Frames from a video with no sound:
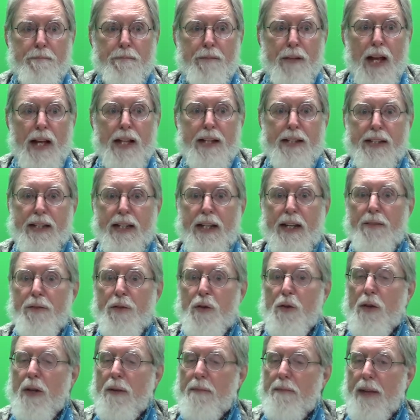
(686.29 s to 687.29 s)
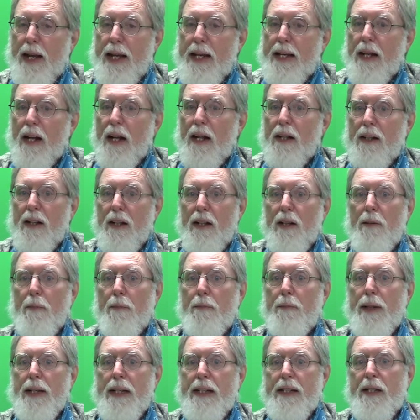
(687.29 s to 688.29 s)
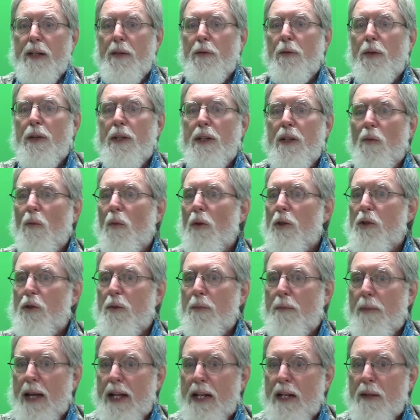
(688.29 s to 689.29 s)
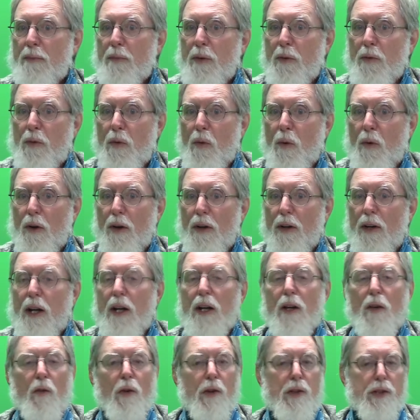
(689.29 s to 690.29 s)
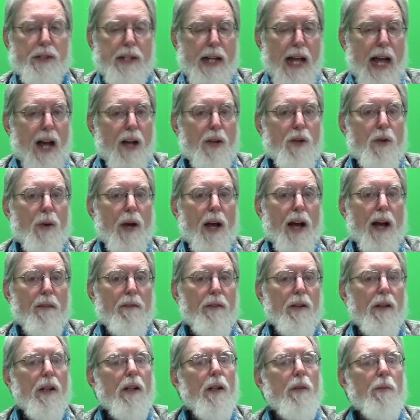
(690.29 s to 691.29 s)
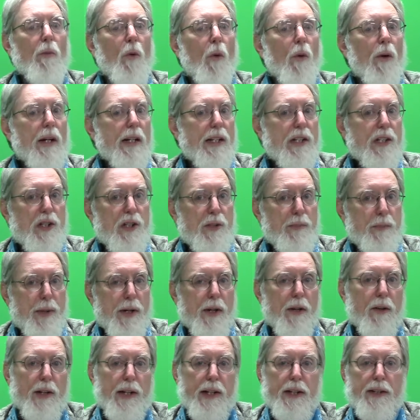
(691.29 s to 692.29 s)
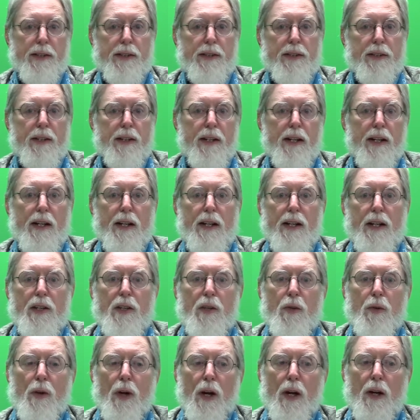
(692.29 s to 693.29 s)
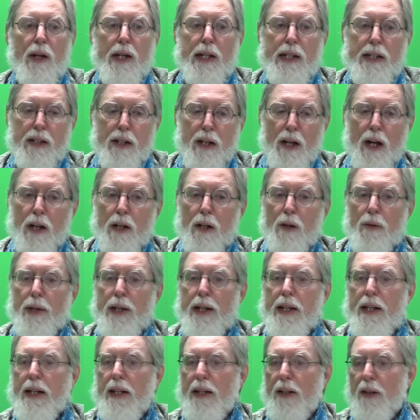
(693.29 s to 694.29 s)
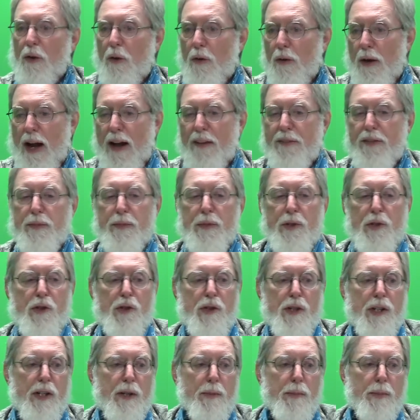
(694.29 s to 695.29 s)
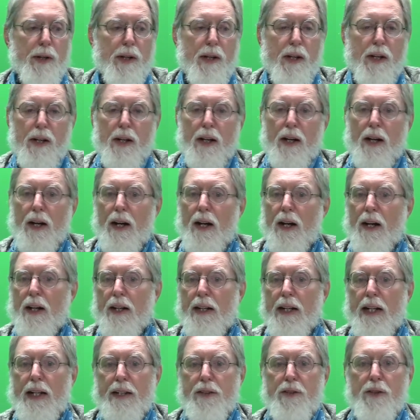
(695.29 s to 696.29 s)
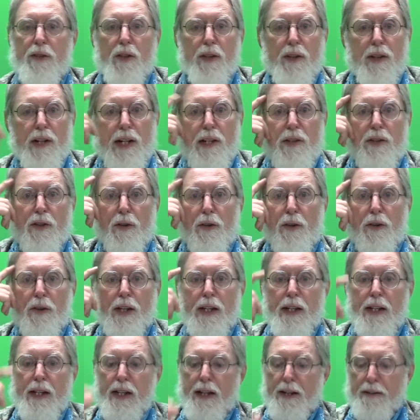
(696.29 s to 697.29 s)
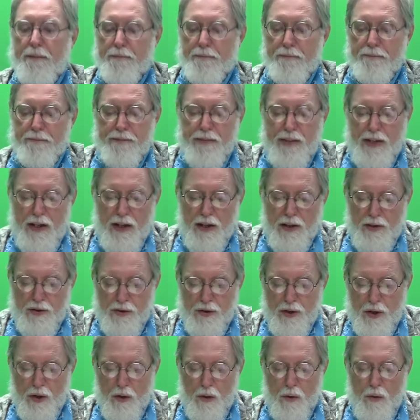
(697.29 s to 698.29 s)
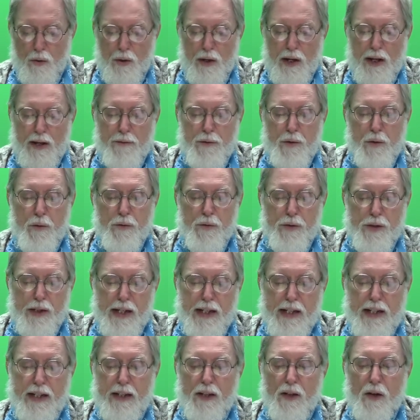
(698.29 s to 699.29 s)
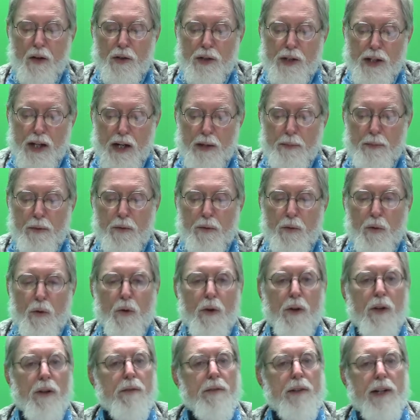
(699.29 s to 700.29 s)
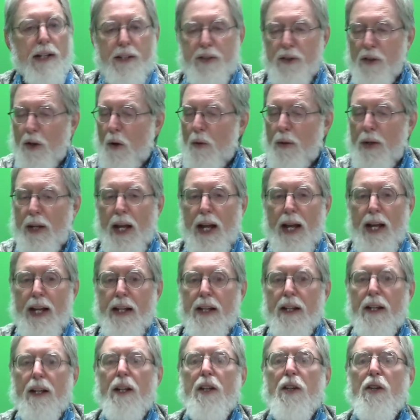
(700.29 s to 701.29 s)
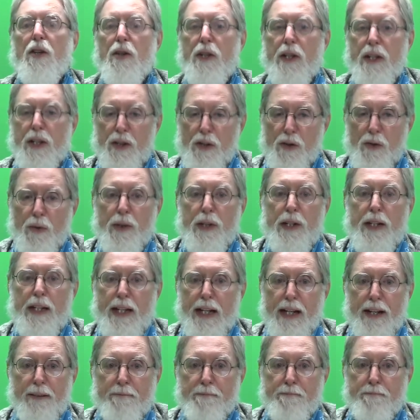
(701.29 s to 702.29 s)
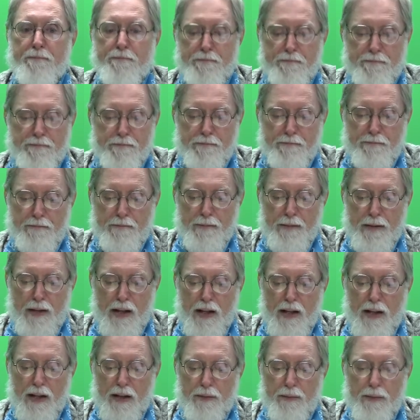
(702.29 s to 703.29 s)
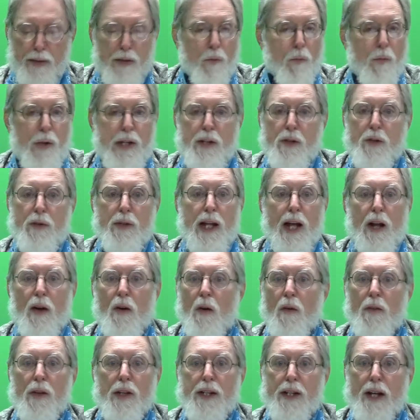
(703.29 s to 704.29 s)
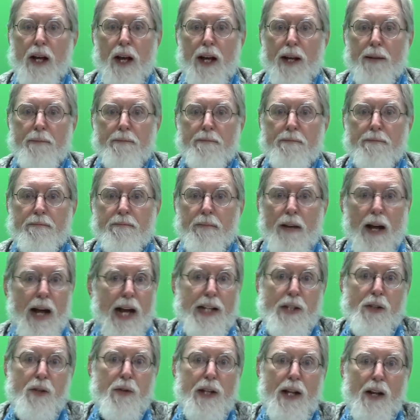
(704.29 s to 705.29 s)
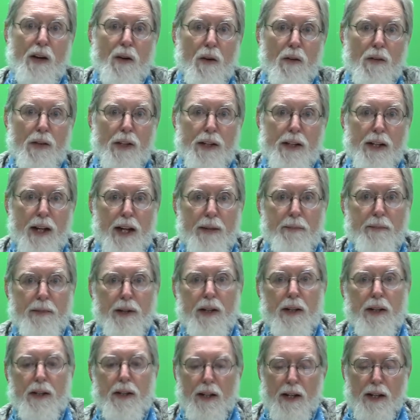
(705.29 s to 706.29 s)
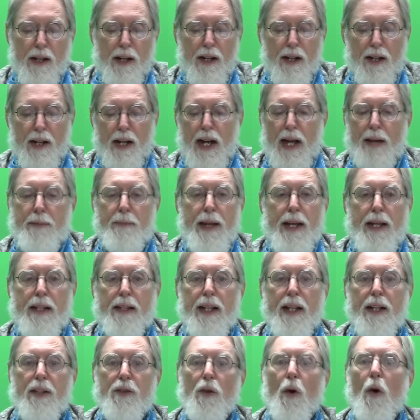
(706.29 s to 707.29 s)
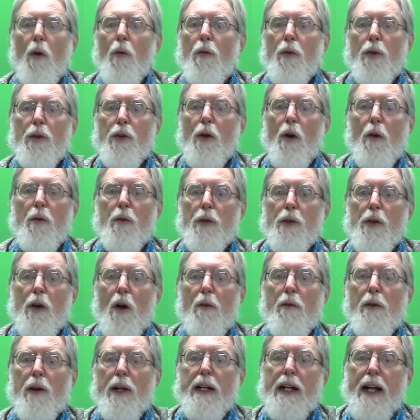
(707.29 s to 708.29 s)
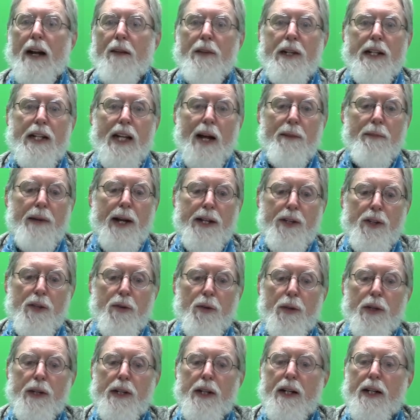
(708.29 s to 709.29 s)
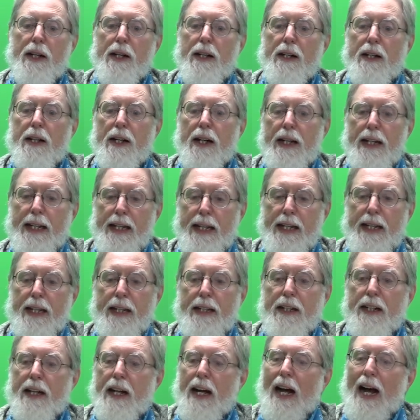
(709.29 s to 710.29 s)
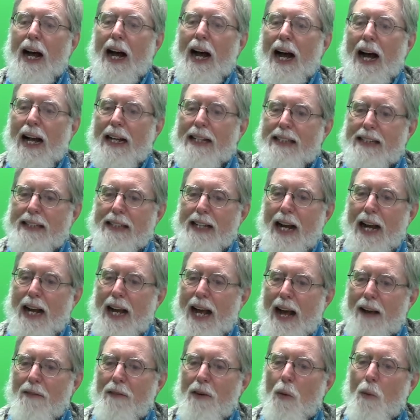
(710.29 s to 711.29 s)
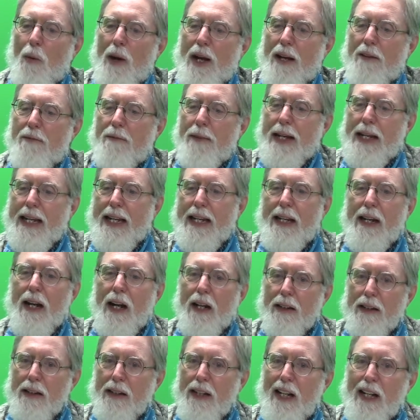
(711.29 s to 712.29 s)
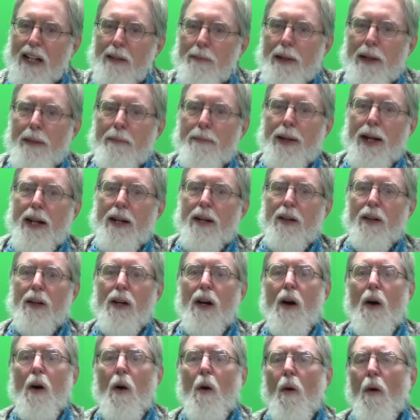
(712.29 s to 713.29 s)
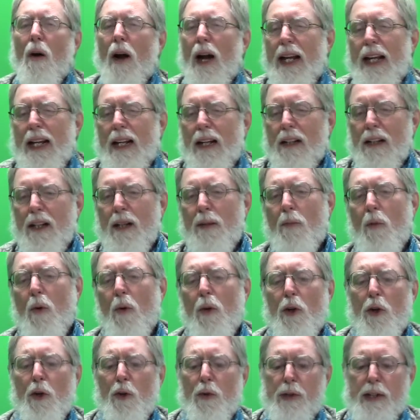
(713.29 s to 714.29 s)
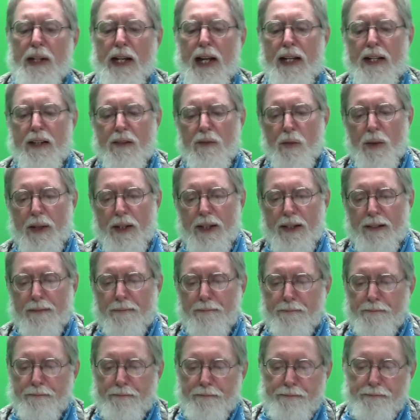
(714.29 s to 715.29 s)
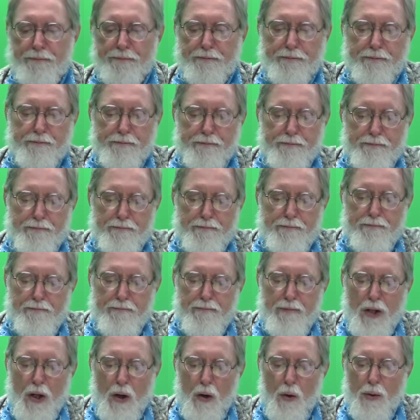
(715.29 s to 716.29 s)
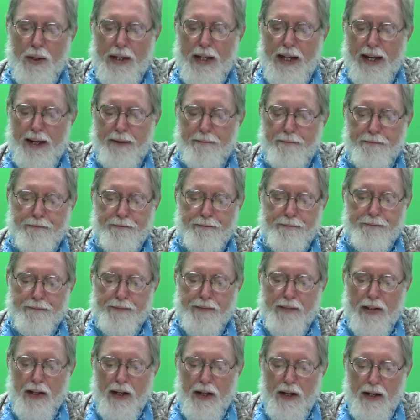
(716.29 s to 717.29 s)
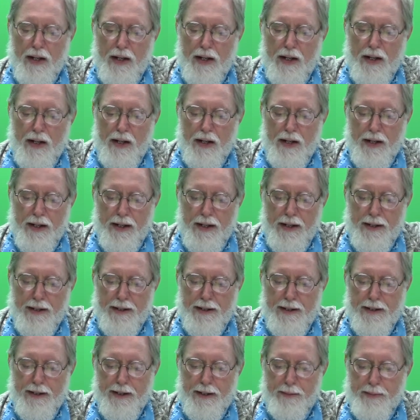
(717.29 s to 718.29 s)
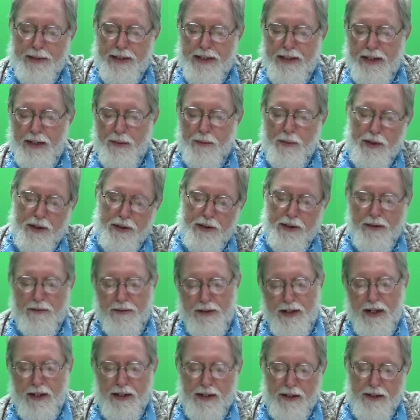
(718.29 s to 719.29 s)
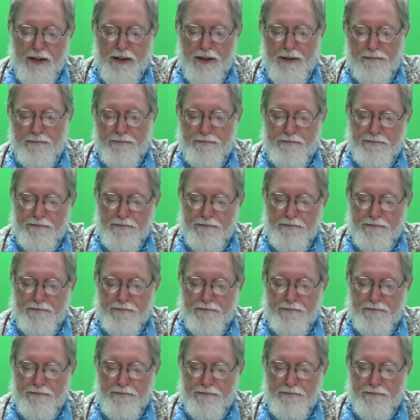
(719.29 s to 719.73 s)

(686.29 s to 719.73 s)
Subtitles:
and see if you can make it a little bit different than what you made it before. Because now you have a little more experience in coloring, in craftsmanship, in your thinking. So if you've seen it or done it before, it's okay, you can do it again. We do that all the time. I do that all the time. I make things over and over and over, and every time I do it again, I have a way of making it a little bit better, or I get a little more creative with it. Okay. Let me see what else I've got here.